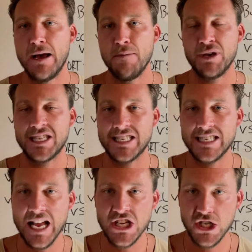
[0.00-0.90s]
but
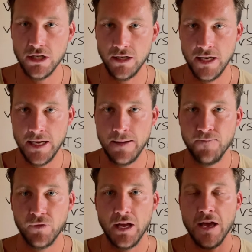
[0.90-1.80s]

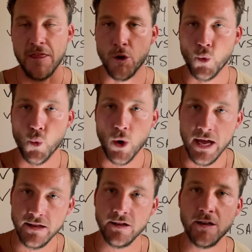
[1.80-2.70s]
essentially they're
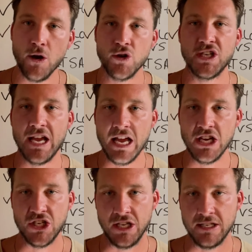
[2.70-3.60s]
in the
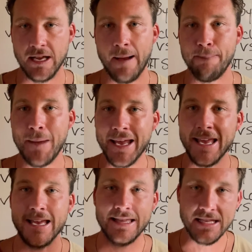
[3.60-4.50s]
negotiations of
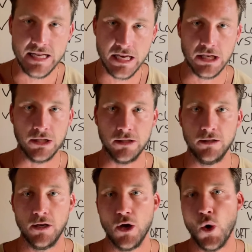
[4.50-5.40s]
making a
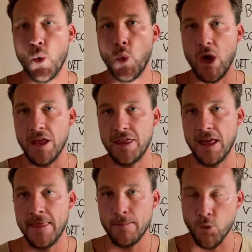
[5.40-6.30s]
deal
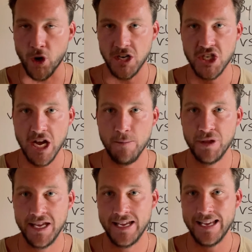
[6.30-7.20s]
with the mortgage
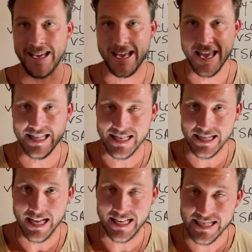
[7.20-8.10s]
company, and
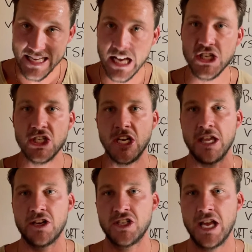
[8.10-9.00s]
essentially
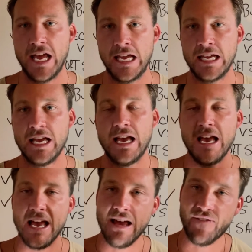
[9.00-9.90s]
they're saying
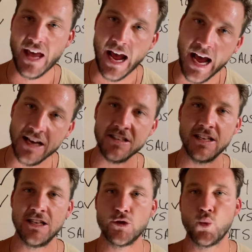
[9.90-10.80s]
if the house
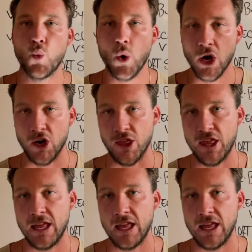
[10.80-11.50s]
is worth